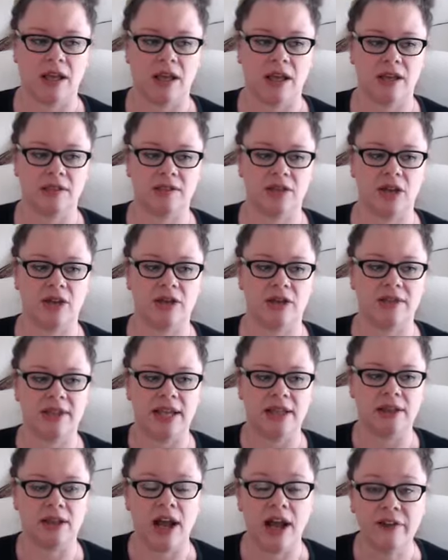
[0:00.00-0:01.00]
And so
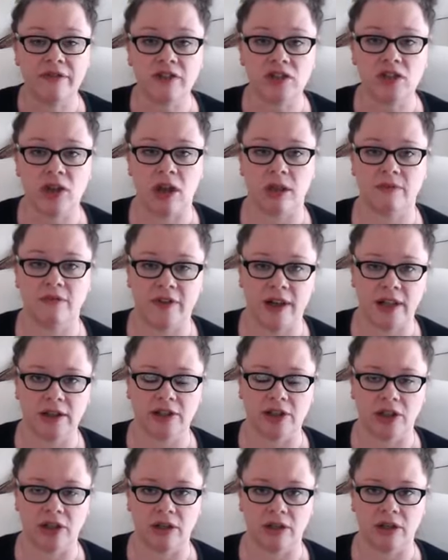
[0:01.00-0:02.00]
their lifetime
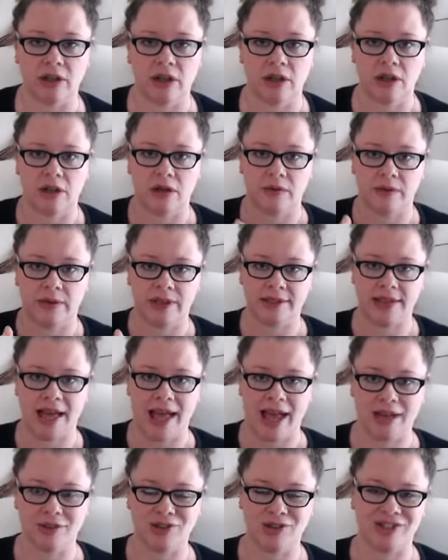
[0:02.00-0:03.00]
value was
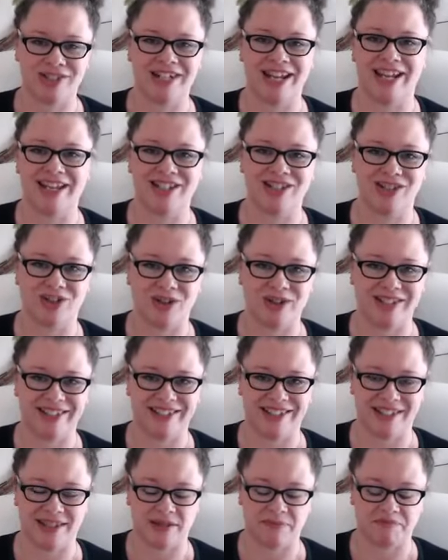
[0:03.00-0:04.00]

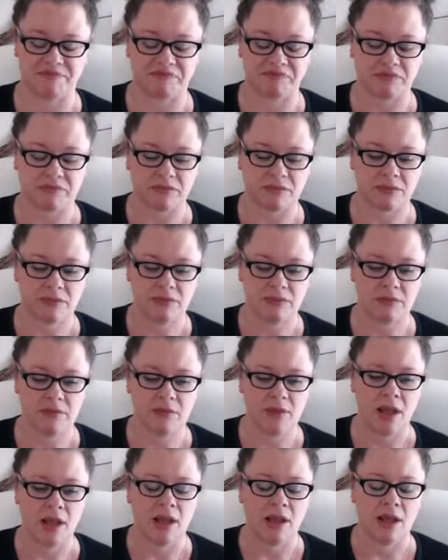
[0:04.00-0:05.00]
$180.
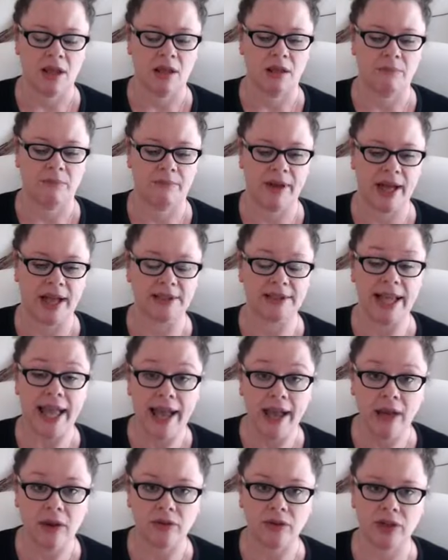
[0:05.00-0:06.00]
But
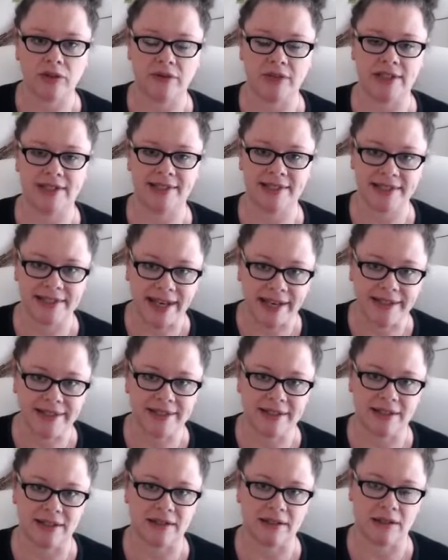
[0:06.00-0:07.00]
now you've
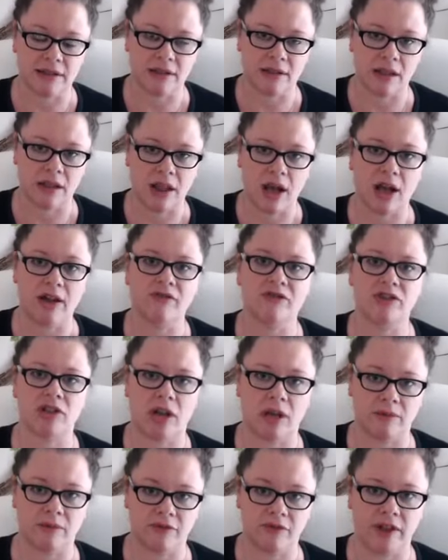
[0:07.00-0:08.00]
extended the
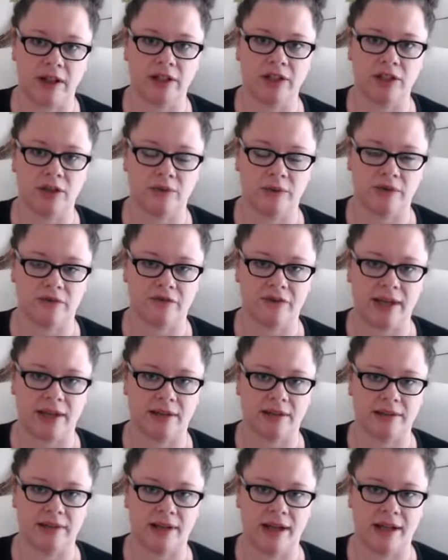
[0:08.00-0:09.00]
lifetime value of that
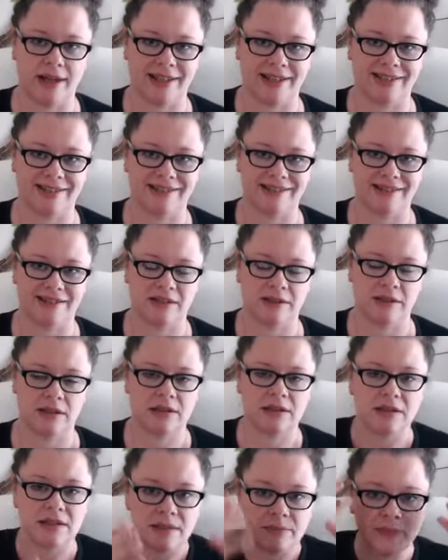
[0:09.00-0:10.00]
client.
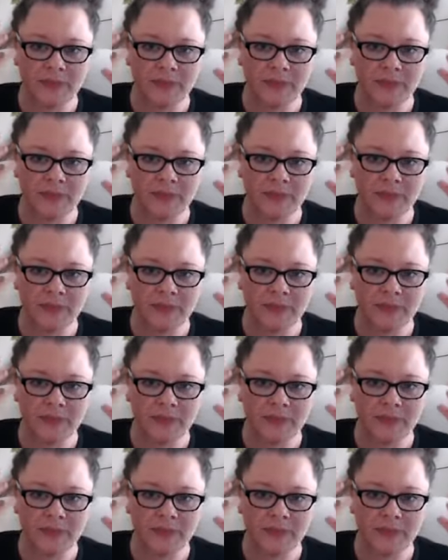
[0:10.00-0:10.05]
This is a